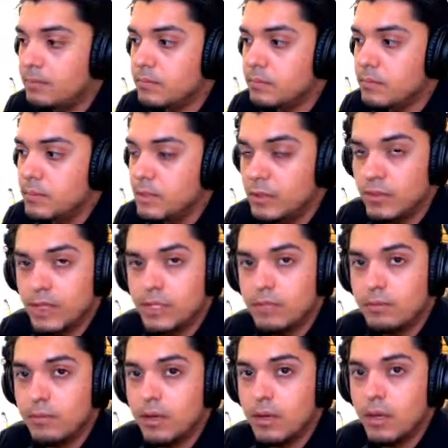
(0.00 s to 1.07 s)
So that's
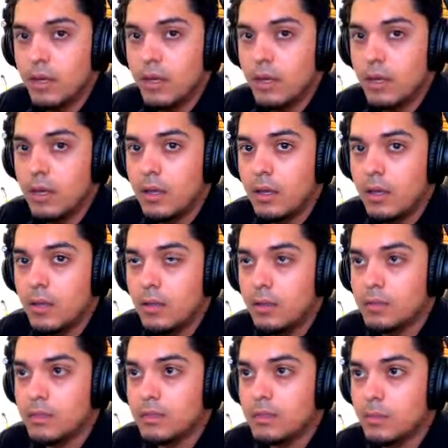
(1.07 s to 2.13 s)
why,
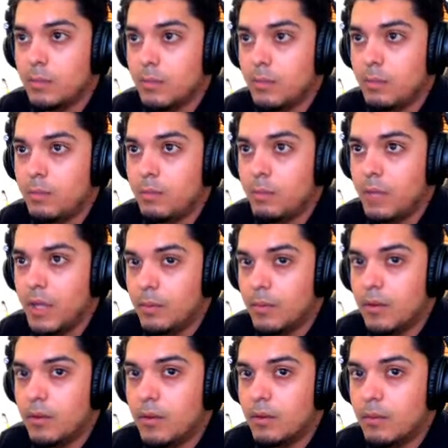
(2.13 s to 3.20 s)
since the ping
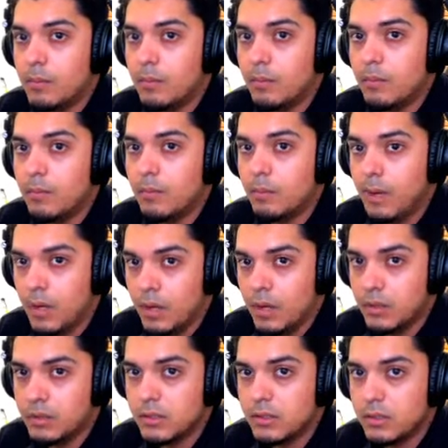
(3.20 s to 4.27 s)
pong
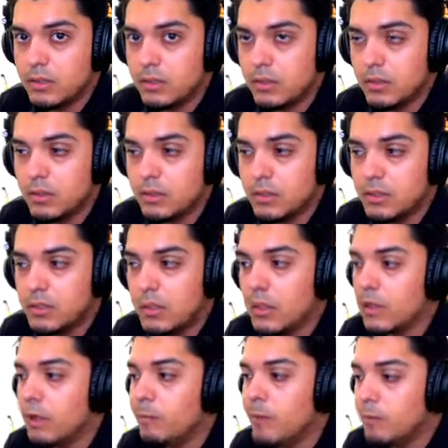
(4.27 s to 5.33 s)
bot is not going
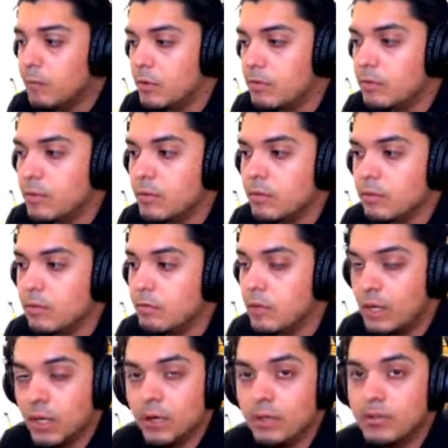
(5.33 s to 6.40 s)
to be moving, we
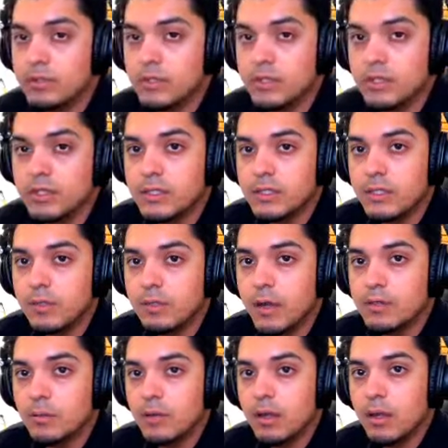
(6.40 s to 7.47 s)
can use a DC power
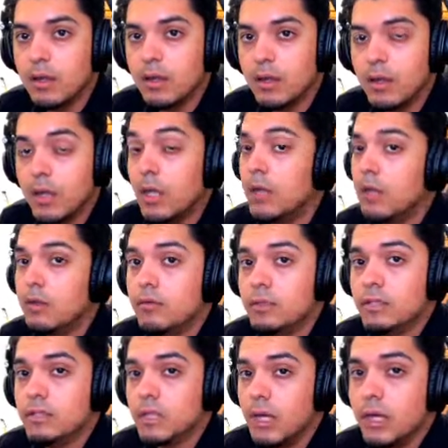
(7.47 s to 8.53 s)
supply, which
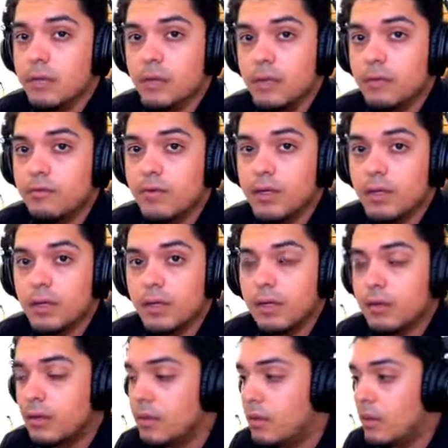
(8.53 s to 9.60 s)
is highly convenient.
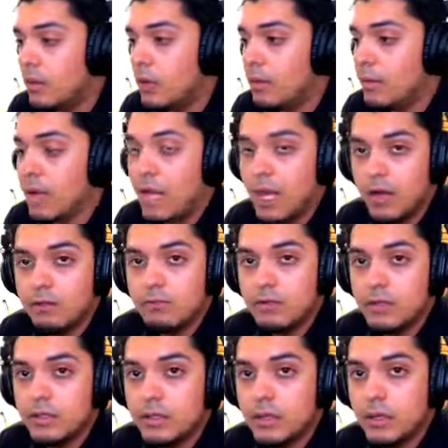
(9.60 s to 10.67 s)
I have
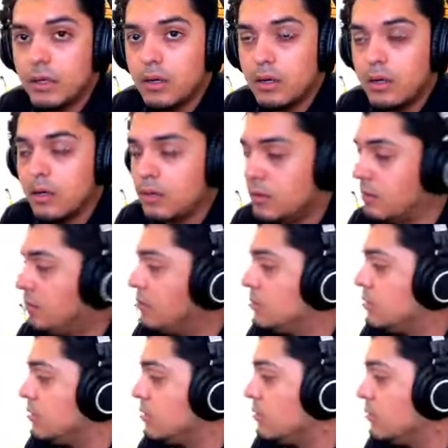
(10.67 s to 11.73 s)
one,
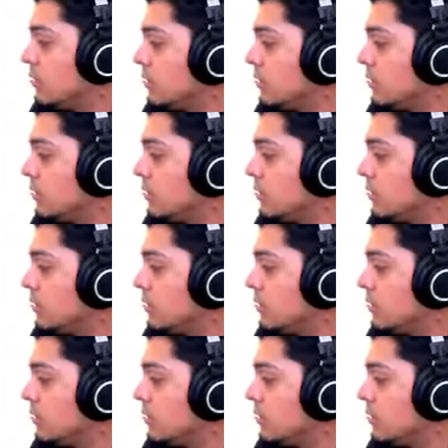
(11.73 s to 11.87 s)
so we can